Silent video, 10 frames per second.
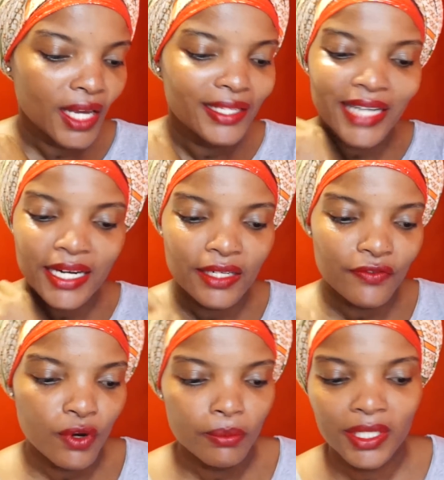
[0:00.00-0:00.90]

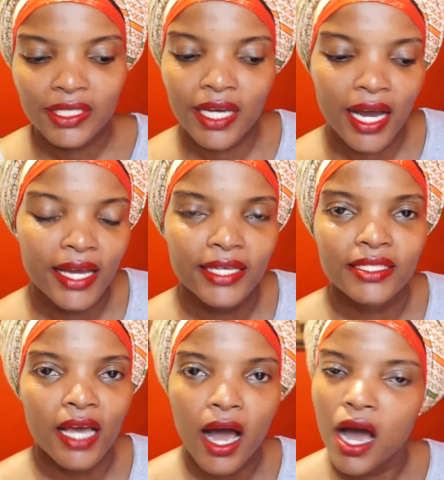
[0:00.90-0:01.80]
starting from these
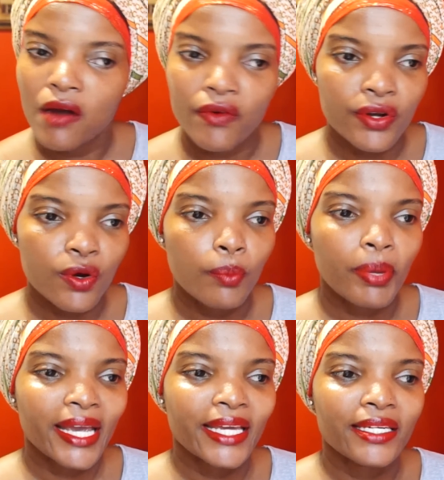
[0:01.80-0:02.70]
guys are you know
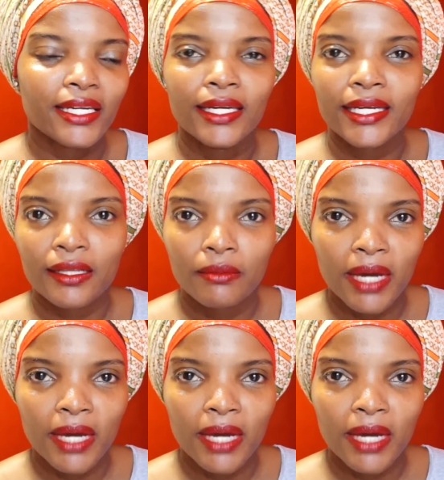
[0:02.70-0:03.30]
paid little